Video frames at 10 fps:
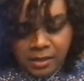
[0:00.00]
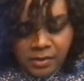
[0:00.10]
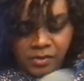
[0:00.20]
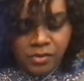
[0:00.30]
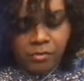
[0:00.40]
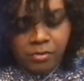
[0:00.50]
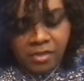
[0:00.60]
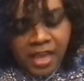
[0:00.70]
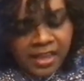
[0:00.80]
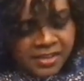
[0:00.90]
So
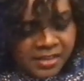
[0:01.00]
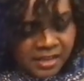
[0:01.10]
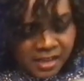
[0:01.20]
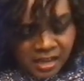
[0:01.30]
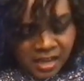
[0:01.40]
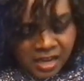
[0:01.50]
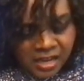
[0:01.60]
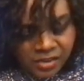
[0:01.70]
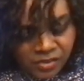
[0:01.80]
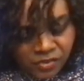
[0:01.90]
that
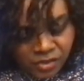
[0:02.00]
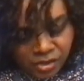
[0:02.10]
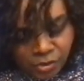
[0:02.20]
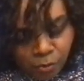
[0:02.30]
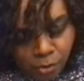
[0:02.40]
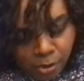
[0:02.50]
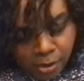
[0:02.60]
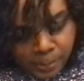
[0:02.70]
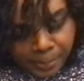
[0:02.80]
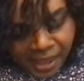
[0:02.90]
is your
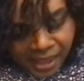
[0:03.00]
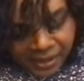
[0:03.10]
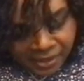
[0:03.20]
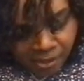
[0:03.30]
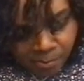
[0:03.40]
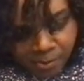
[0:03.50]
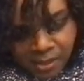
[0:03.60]
pack up.